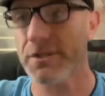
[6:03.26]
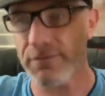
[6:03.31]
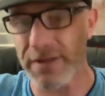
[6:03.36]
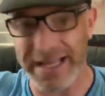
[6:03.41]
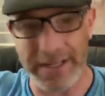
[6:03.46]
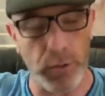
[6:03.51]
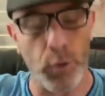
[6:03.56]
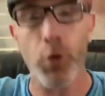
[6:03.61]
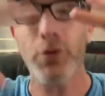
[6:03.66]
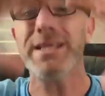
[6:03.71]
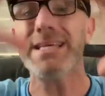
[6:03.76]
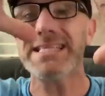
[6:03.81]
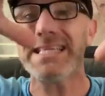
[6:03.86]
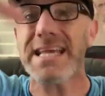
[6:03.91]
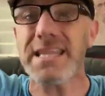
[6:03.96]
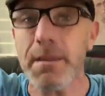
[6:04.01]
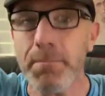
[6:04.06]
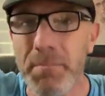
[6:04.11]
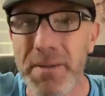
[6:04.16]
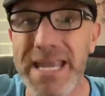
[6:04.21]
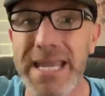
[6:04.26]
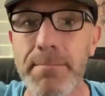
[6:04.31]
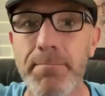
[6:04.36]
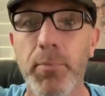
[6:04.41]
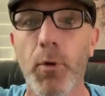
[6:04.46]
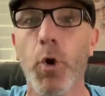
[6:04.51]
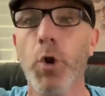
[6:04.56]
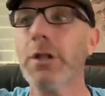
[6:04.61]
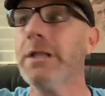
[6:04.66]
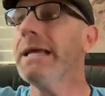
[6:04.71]
And like all these other
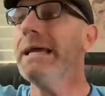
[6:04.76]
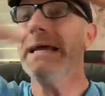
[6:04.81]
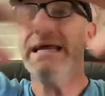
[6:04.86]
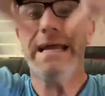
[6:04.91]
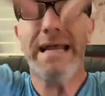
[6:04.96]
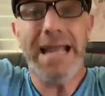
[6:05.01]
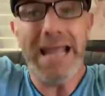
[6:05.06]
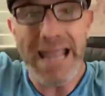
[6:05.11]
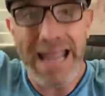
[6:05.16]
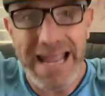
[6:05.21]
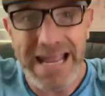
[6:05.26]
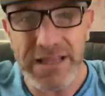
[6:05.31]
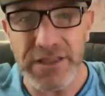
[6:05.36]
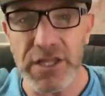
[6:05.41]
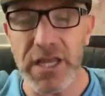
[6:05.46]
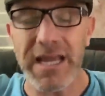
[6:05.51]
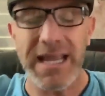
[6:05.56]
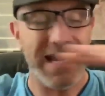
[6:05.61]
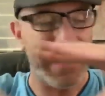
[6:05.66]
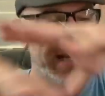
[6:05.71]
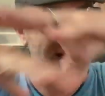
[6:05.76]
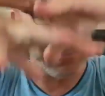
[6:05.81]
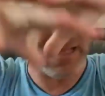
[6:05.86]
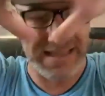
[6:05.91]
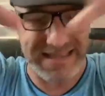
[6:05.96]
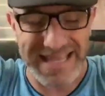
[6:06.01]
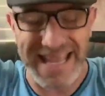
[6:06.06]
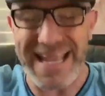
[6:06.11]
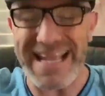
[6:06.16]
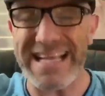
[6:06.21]
people in the
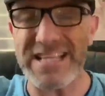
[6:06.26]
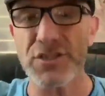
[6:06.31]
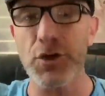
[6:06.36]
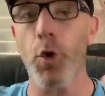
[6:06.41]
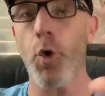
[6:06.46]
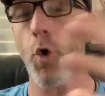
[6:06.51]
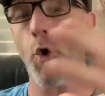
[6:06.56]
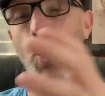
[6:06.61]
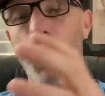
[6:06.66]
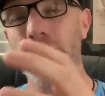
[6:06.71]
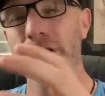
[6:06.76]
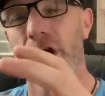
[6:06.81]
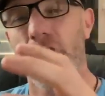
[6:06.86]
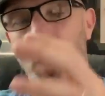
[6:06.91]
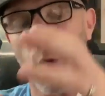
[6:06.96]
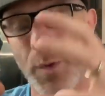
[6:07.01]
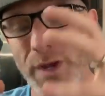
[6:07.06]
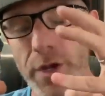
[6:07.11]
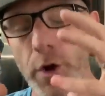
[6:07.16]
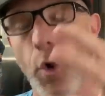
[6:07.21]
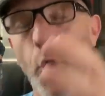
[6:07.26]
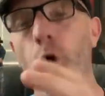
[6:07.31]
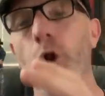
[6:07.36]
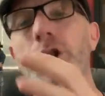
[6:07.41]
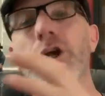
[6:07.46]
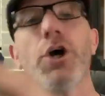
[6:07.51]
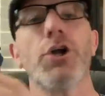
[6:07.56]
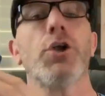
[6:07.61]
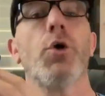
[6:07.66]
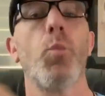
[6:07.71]
thing. It's all, we all
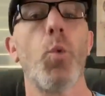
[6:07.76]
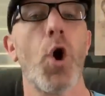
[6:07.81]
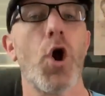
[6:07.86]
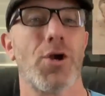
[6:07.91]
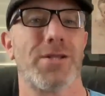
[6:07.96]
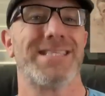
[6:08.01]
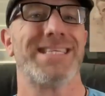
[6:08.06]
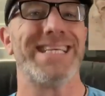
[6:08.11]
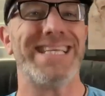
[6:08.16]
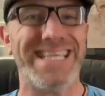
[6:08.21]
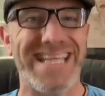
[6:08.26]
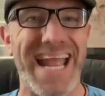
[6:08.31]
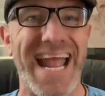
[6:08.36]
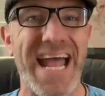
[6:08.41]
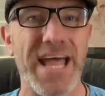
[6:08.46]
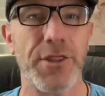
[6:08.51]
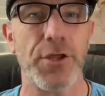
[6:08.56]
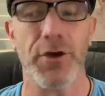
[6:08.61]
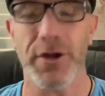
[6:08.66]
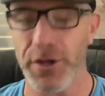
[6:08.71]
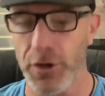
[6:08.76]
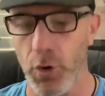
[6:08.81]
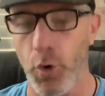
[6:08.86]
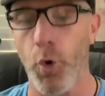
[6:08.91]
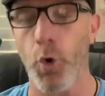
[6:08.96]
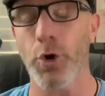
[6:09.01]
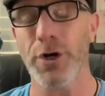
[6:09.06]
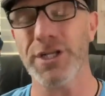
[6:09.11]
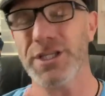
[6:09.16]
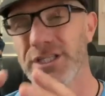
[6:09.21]
got to work together in
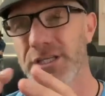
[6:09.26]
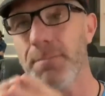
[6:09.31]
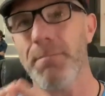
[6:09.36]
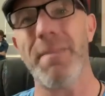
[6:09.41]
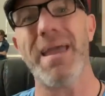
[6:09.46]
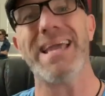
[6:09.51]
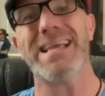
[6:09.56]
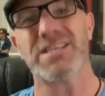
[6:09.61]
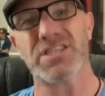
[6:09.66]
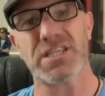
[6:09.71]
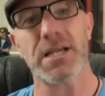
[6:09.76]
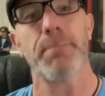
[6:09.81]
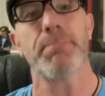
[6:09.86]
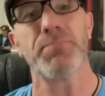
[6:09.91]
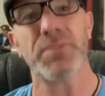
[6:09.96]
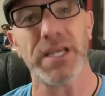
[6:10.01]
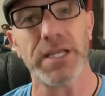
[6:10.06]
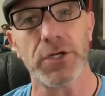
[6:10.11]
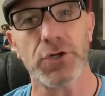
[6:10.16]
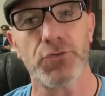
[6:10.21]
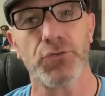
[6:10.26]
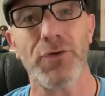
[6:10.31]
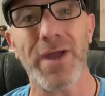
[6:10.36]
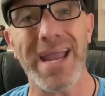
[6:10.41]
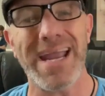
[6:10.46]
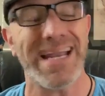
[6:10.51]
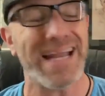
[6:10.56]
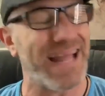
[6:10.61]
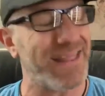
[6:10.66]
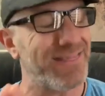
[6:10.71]
order to make something
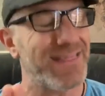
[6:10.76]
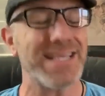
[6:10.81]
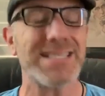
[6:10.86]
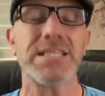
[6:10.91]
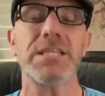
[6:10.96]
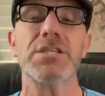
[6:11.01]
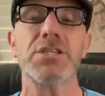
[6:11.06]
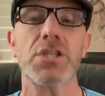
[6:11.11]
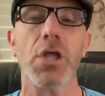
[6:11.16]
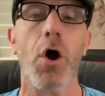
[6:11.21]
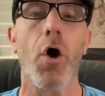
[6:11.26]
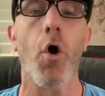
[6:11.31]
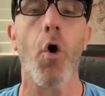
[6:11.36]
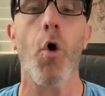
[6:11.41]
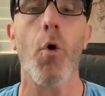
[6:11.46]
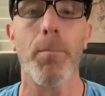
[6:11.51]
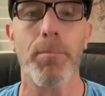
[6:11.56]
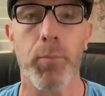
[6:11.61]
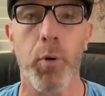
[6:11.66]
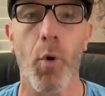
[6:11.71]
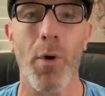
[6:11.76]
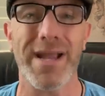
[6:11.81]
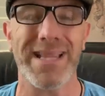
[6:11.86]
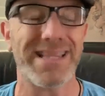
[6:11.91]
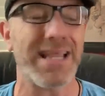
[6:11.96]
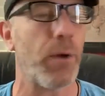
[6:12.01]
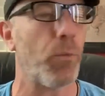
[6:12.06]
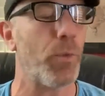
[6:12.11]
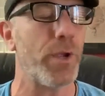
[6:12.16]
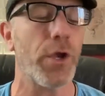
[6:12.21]
great. And this is the whole point,
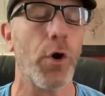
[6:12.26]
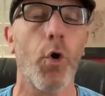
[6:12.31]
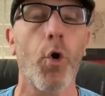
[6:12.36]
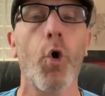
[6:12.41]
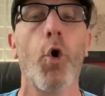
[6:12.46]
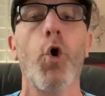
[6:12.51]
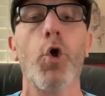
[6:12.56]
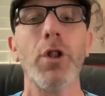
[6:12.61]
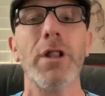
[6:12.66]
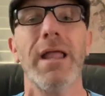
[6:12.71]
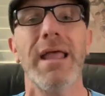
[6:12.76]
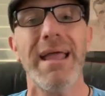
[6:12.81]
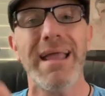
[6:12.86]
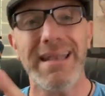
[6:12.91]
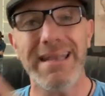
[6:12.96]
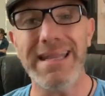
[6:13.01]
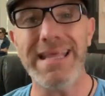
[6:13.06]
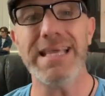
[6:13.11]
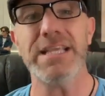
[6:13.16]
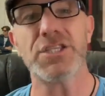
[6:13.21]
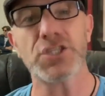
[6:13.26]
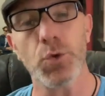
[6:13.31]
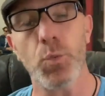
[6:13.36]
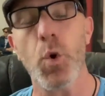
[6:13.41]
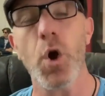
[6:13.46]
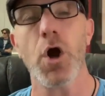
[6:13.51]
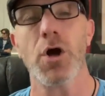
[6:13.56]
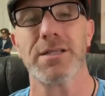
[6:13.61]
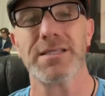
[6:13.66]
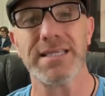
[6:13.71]
that we all need to
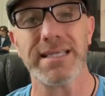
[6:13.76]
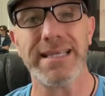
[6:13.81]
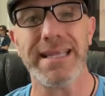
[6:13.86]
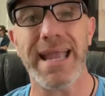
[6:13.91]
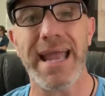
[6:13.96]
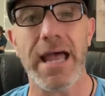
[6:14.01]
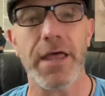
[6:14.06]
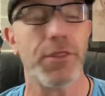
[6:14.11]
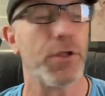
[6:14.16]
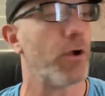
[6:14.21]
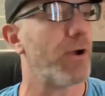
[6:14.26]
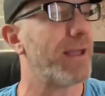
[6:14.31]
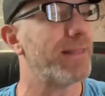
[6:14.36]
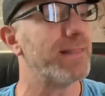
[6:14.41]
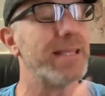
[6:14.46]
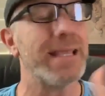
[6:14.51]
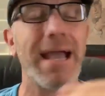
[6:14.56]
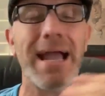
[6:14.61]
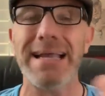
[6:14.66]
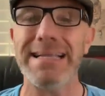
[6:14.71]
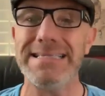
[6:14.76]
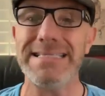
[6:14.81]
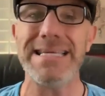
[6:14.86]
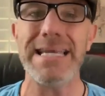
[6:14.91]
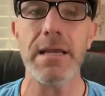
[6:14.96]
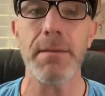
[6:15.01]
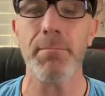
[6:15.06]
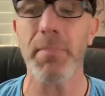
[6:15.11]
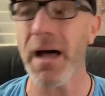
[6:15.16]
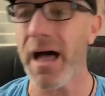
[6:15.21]
work together. And the
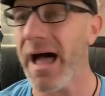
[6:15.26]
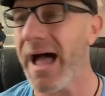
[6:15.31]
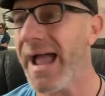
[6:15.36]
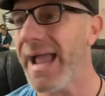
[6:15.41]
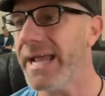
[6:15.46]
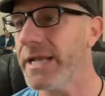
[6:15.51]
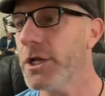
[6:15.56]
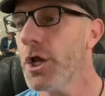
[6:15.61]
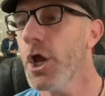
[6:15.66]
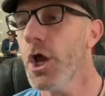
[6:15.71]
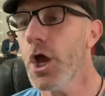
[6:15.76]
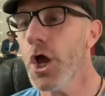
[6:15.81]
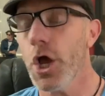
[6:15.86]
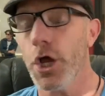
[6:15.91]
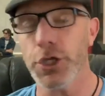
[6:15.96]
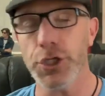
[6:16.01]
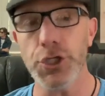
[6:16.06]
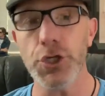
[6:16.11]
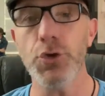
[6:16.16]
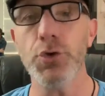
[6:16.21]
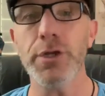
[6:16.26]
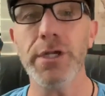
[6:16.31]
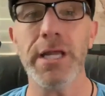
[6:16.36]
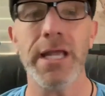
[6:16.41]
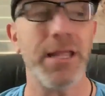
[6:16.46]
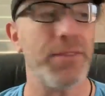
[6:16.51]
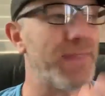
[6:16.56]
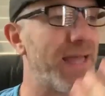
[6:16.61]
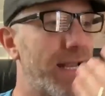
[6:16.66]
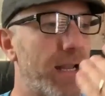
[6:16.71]
idea behind a
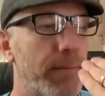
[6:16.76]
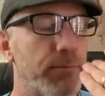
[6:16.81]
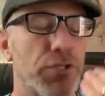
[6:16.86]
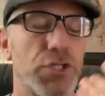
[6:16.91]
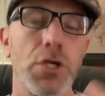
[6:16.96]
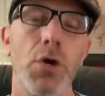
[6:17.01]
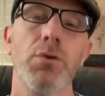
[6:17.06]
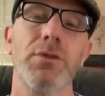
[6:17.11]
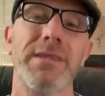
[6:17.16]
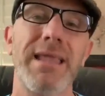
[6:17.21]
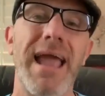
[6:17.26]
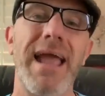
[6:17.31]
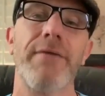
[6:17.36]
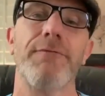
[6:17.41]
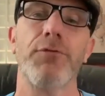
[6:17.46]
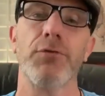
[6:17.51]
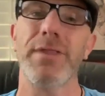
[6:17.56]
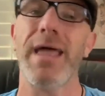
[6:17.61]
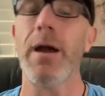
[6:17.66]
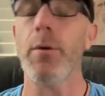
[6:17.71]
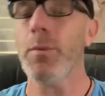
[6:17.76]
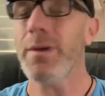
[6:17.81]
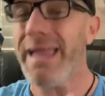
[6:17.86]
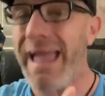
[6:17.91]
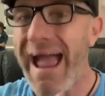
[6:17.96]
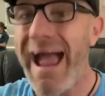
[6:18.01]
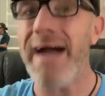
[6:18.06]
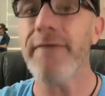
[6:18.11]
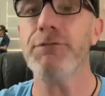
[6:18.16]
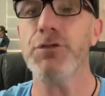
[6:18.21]
union, that I'm so thankful that we
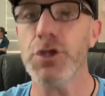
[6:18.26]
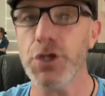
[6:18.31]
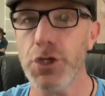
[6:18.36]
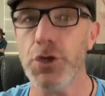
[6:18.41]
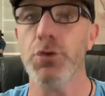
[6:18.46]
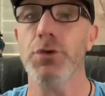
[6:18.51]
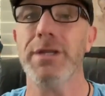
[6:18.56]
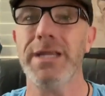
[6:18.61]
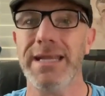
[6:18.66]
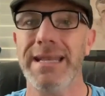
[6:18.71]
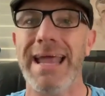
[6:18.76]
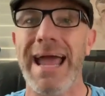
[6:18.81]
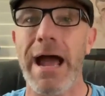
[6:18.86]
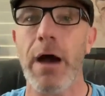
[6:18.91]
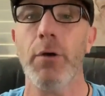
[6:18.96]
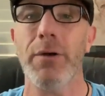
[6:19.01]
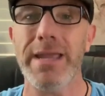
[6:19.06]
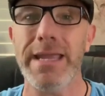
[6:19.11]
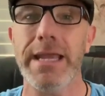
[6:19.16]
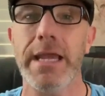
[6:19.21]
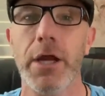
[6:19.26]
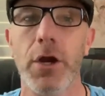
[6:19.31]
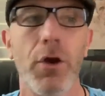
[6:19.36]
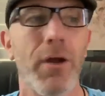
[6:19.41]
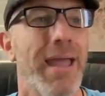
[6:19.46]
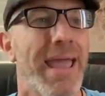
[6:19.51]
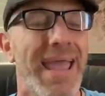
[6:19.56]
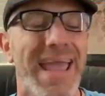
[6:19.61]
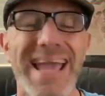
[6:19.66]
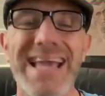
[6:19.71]
have the union out
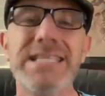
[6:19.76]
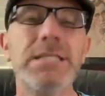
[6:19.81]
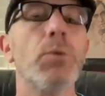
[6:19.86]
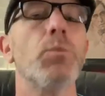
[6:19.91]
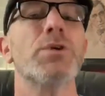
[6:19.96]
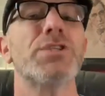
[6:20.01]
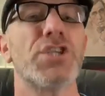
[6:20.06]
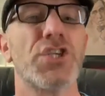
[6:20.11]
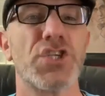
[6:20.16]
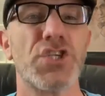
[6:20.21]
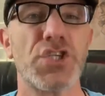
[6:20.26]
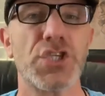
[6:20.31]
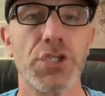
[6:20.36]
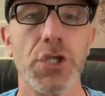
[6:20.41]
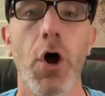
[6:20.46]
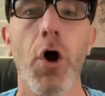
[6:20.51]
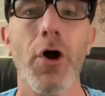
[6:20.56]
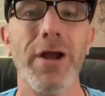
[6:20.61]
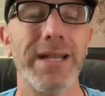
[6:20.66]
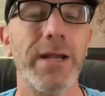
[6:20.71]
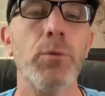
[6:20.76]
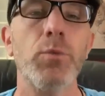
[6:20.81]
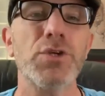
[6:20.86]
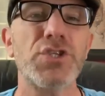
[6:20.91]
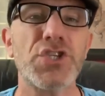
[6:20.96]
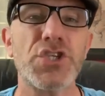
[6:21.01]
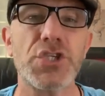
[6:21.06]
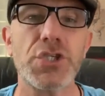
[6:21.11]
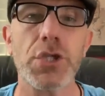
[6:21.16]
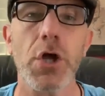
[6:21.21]
here, is it was a start. It
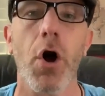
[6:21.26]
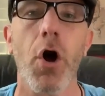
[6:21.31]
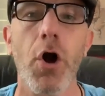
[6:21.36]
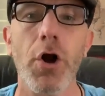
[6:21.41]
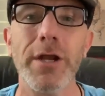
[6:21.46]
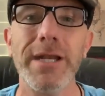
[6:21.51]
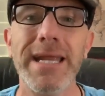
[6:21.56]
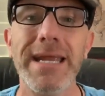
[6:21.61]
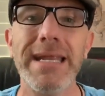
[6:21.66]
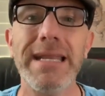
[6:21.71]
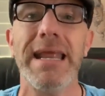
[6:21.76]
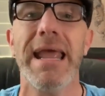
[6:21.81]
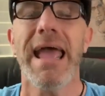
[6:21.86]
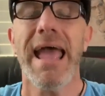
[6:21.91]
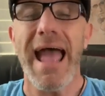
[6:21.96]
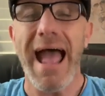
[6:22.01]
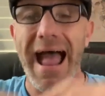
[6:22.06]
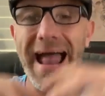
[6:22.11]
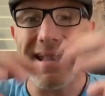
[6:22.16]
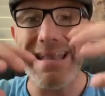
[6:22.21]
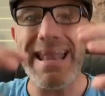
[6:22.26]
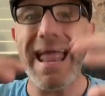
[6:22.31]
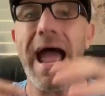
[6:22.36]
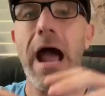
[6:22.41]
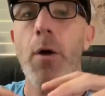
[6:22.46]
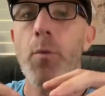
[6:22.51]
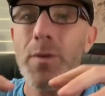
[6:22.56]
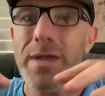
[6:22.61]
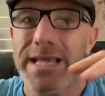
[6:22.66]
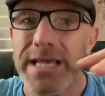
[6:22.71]
was started and
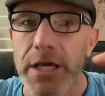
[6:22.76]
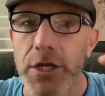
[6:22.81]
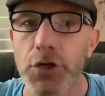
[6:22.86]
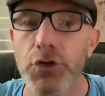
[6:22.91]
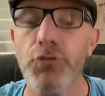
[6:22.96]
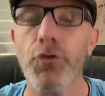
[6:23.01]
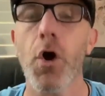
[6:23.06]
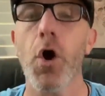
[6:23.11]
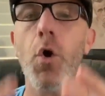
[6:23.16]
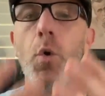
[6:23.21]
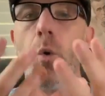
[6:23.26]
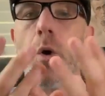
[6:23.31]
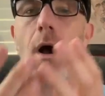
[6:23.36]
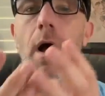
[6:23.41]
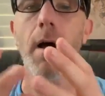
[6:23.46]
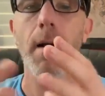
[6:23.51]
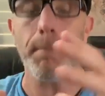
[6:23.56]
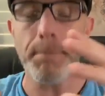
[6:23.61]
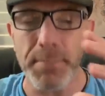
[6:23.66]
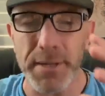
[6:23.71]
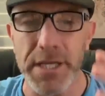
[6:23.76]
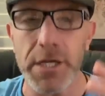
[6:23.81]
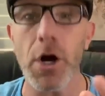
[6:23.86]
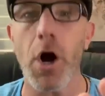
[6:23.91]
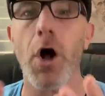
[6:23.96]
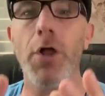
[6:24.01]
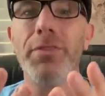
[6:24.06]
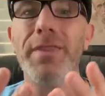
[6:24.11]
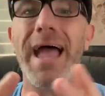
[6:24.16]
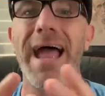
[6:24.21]
now we can grow
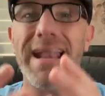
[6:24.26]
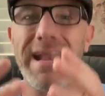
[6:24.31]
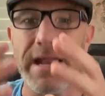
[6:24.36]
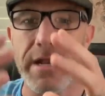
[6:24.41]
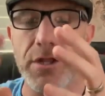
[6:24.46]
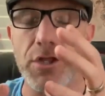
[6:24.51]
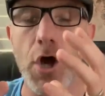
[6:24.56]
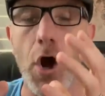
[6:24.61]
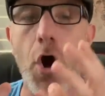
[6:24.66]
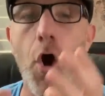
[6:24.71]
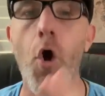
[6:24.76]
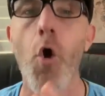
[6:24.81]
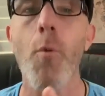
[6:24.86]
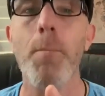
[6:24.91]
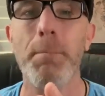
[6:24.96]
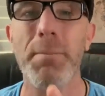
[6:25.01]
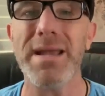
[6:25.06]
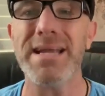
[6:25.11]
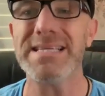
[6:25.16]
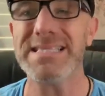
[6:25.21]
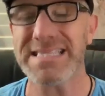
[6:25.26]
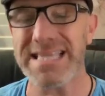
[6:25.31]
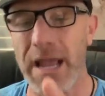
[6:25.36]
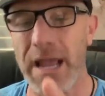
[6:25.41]
beyond that. And the hope is